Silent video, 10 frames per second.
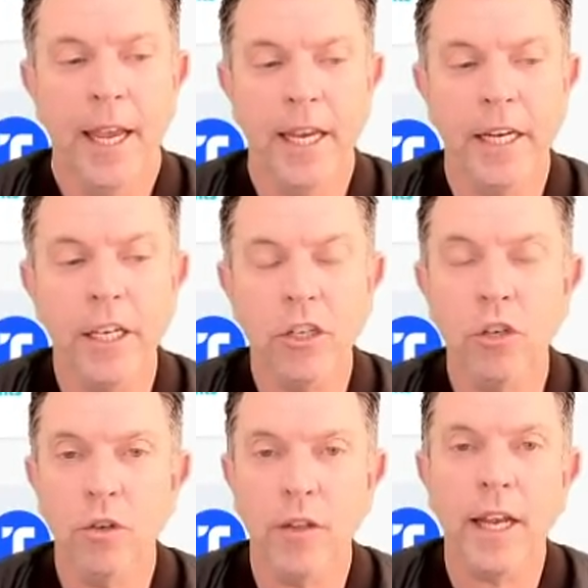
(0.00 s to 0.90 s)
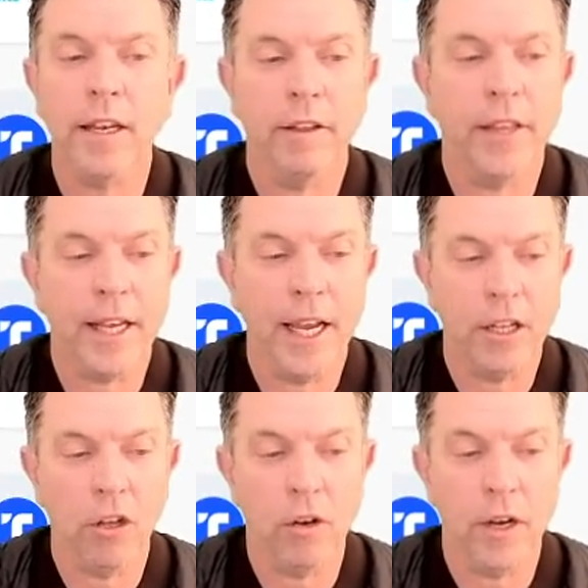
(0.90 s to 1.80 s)
In addition to that, the
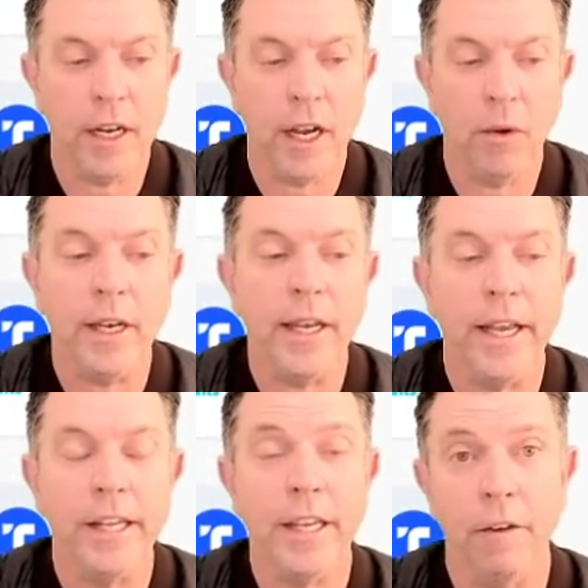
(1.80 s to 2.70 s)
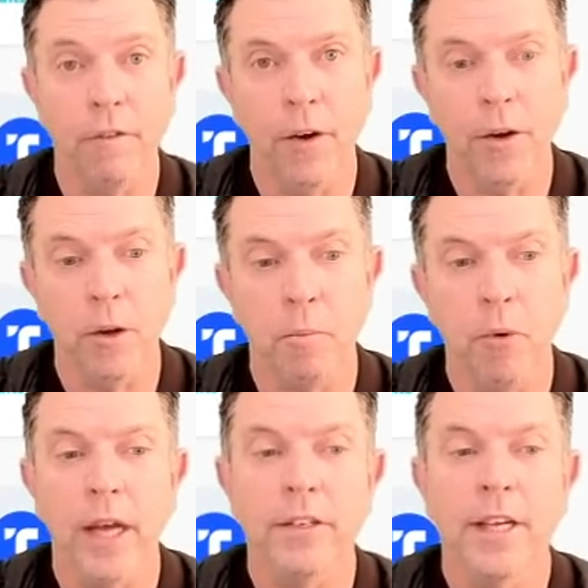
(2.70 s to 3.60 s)
Cake token currently is at a very good
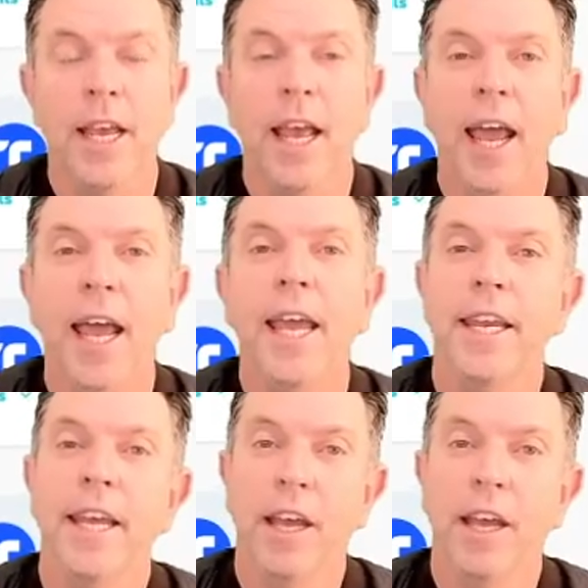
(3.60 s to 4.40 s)
price. And